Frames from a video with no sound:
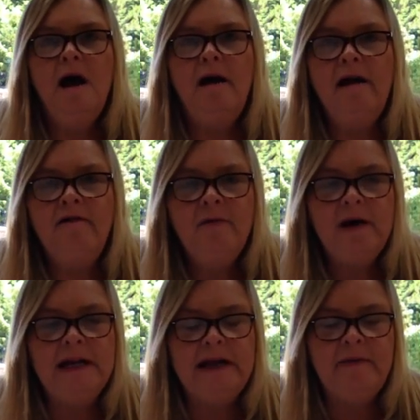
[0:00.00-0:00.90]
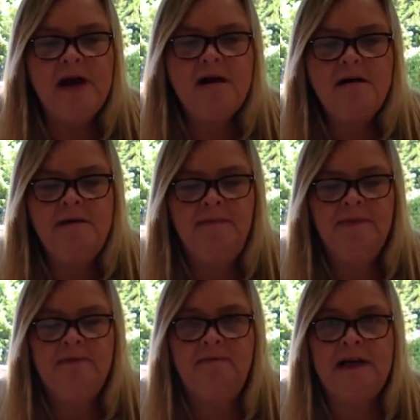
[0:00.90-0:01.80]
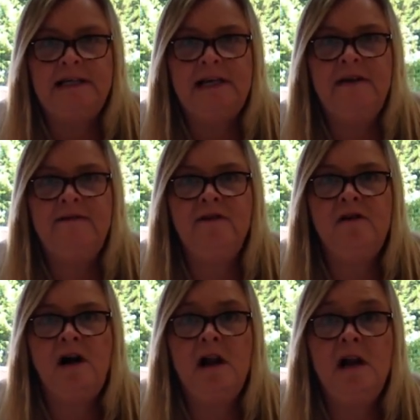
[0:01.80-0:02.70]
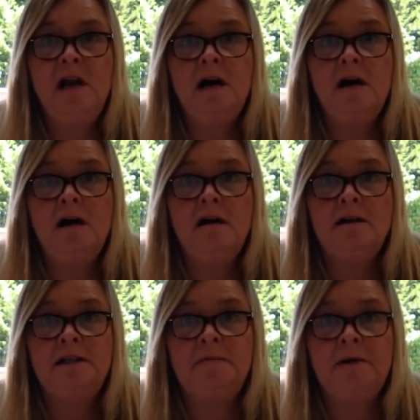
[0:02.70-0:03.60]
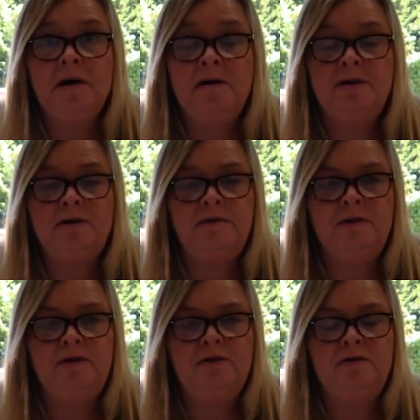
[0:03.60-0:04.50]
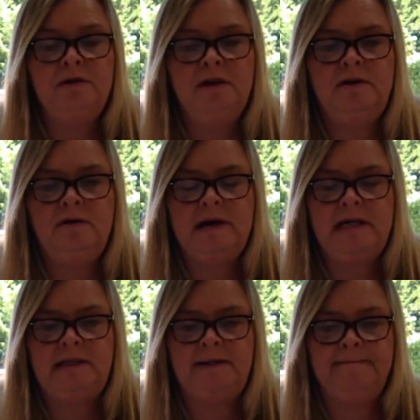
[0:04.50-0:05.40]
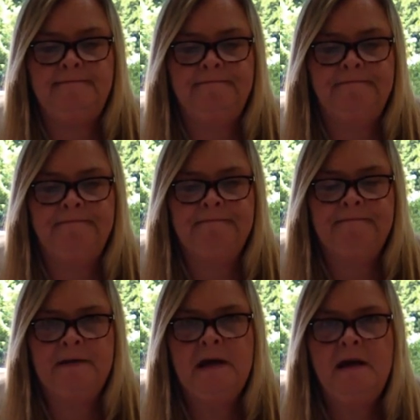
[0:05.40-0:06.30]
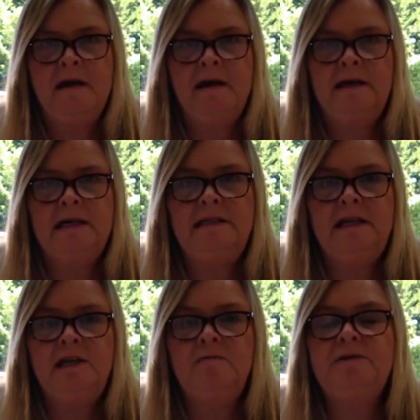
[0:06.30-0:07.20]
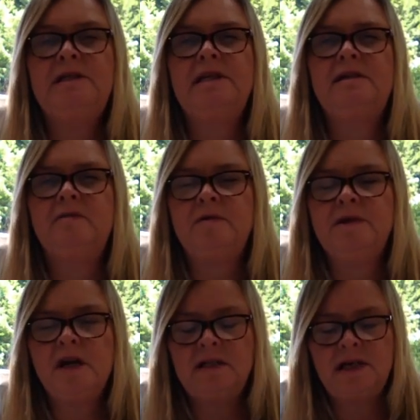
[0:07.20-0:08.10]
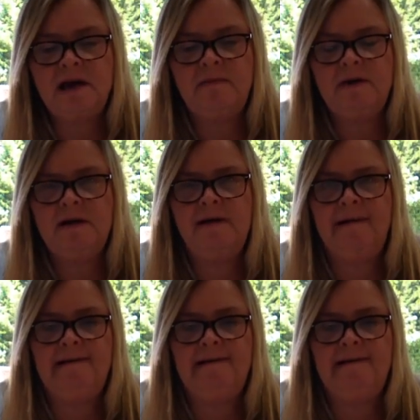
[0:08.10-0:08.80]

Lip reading: Hi everyone, here we are, ready for our last part of the story, the Twits. Yesterday you predicted what was going to happen.